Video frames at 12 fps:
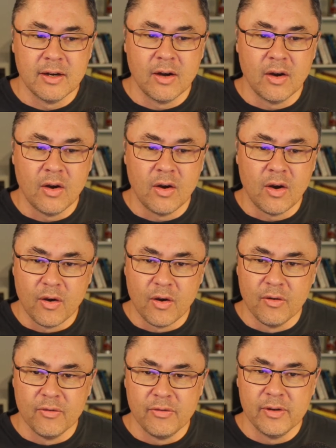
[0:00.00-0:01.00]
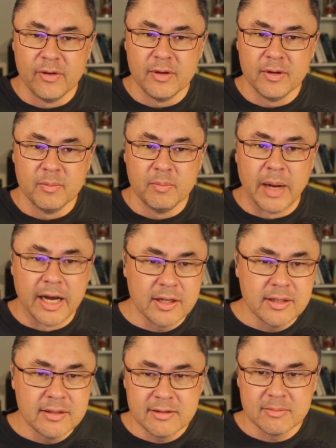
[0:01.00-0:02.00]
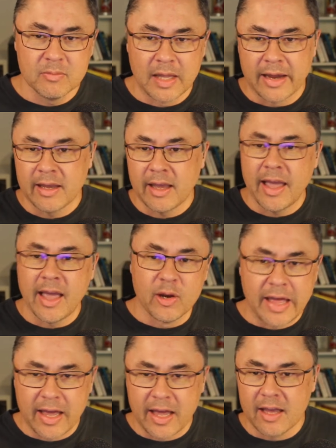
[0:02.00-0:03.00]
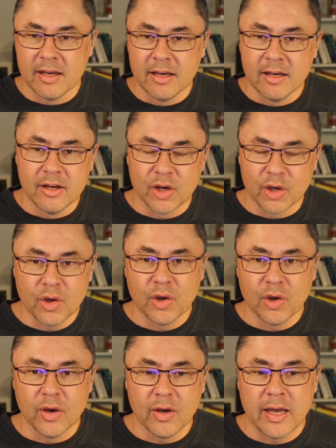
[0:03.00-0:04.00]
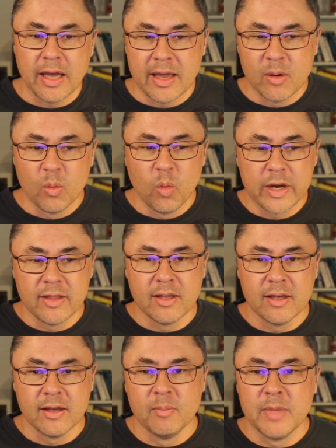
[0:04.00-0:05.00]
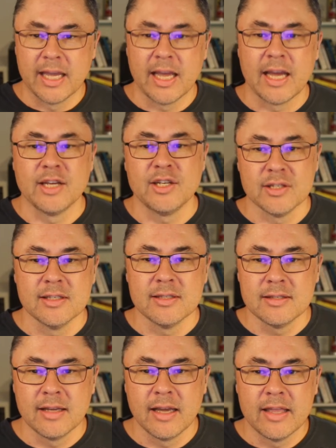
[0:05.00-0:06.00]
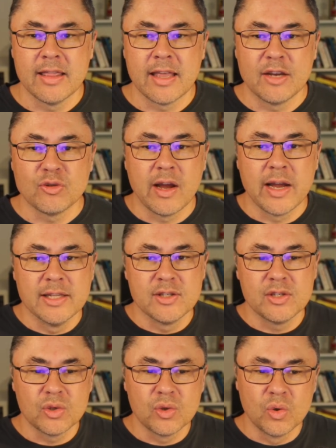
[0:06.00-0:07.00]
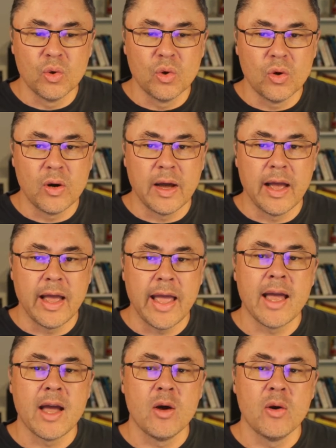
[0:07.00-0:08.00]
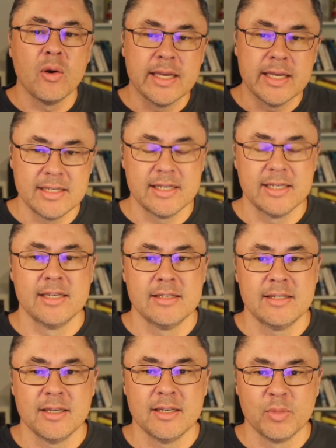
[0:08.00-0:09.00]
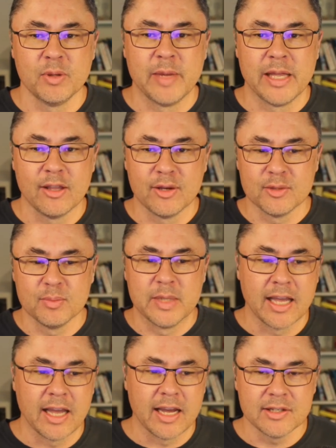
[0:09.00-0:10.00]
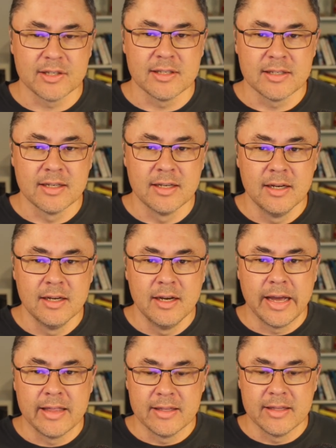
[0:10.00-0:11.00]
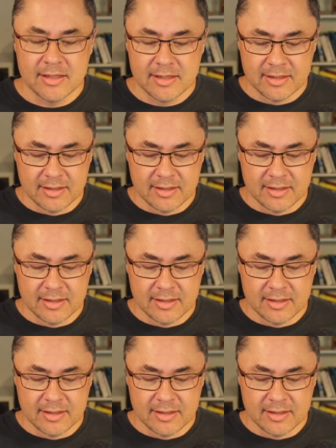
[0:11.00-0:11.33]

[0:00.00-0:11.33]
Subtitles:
of bugs? Like how do they occur and what are the mitigations? And then they try and score how easy it is to implement those mitigations. And this is